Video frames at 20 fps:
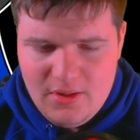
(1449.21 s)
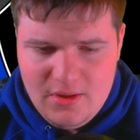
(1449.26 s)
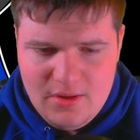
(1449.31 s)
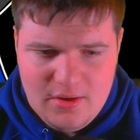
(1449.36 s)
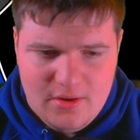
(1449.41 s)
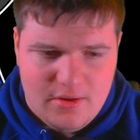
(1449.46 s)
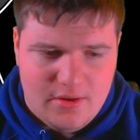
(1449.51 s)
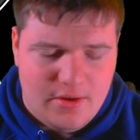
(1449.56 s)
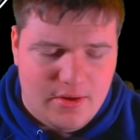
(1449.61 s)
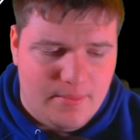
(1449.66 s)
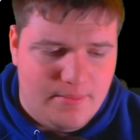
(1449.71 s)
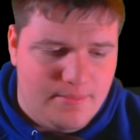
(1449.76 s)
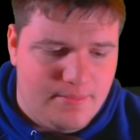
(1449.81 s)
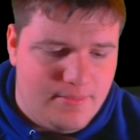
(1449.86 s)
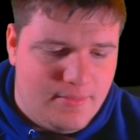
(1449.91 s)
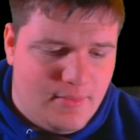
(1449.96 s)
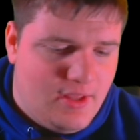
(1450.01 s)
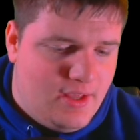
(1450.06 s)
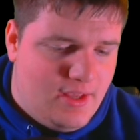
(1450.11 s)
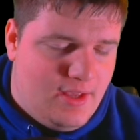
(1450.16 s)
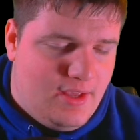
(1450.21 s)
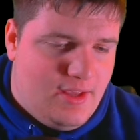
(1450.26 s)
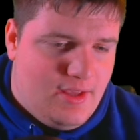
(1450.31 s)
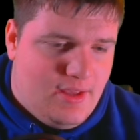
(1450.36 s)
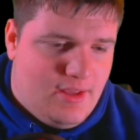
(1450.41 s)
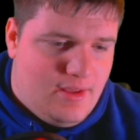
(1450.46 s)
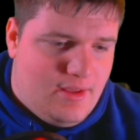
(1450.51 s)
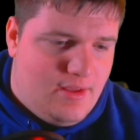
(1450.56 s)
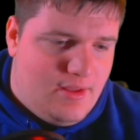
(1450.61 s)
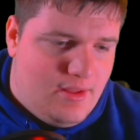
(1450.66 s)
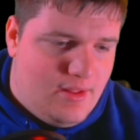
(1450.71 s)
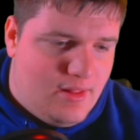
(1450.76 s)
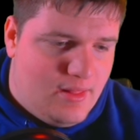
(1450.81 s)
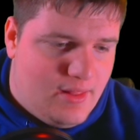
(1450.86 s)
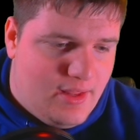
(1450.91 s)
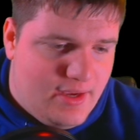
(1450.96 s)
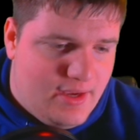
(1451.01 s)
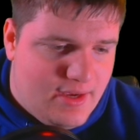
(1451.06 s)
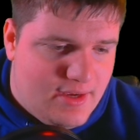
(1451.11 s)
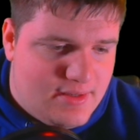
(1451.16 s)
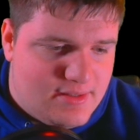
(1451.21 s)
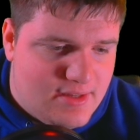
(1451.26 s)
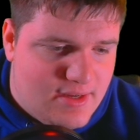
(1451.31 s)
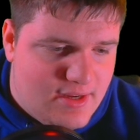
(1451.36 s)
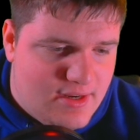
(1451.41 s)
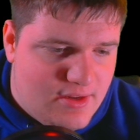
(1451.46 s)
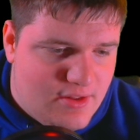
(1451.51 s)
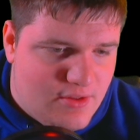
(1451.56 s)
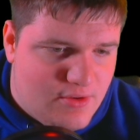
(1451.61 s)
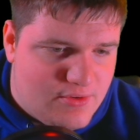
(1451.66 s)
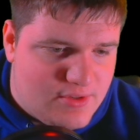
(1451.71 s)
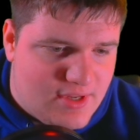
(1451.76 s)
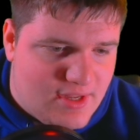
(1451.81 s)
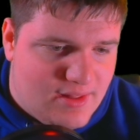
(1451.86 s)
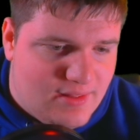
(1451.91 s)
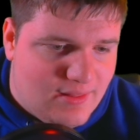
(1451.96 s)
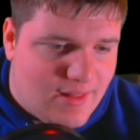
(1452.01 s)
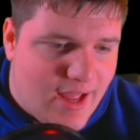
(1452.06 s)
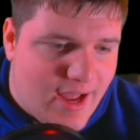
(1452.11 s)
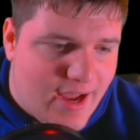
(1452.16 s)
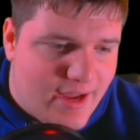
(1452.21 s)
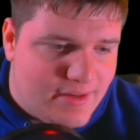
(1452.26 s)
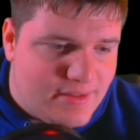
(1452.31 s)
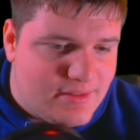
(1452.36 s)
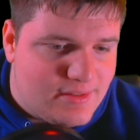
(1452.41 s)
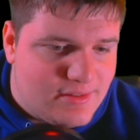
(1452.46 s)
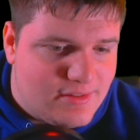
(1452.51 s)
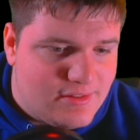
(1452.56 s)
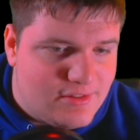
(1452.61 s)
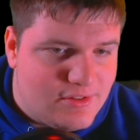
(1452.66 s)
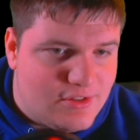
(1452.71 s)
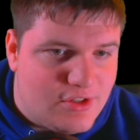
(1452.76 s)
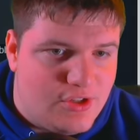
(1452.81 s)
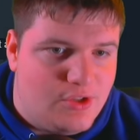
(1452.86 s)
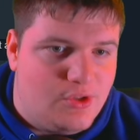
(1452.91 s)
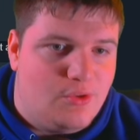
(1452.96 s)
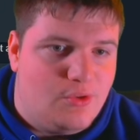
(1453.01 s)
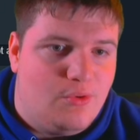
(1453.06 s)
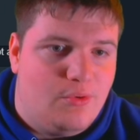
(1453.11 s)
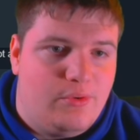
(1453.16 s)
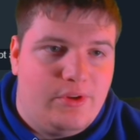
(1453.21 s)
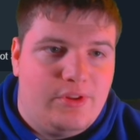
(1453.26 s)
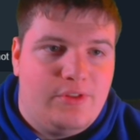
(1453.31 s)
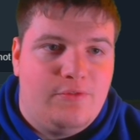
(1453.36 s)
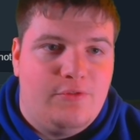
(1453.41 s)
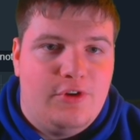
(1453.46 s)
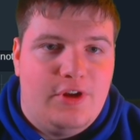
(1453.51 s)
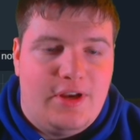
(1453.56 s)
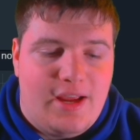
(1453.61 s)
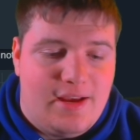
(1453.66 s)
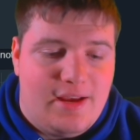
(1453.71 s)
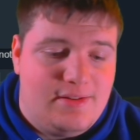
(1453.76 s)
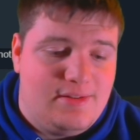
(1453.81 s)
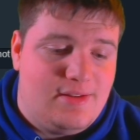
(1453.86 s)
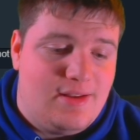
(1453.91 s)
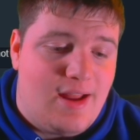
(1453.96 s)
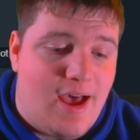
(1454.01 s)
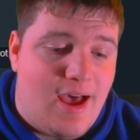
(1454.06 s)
like I said, there's a lot to do with FreeNAS, and